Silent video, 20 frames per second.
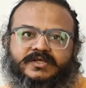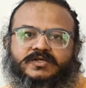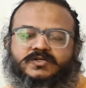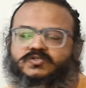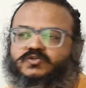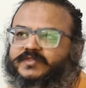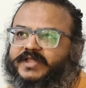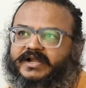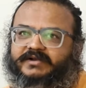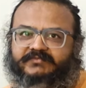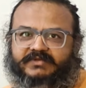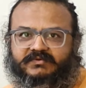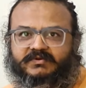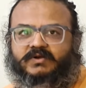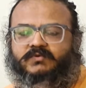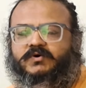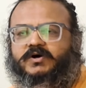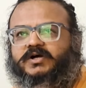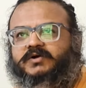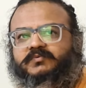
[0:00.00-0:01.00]
So that we
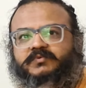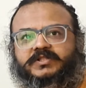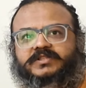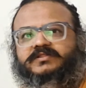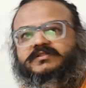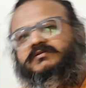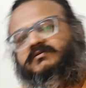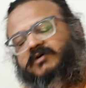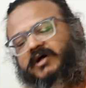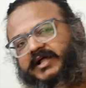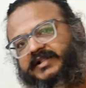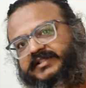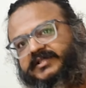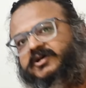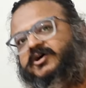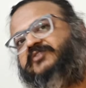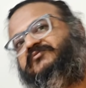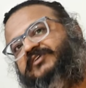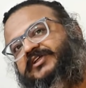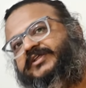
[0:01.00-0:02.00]
will work with at the
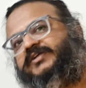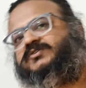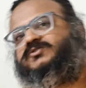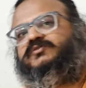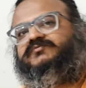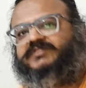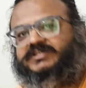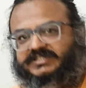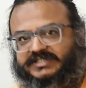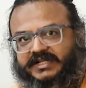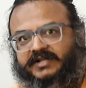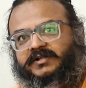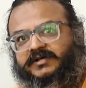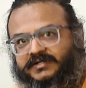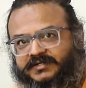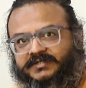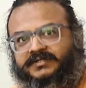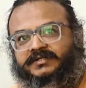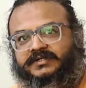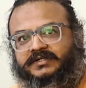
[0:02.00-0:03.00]
convenience of the seller.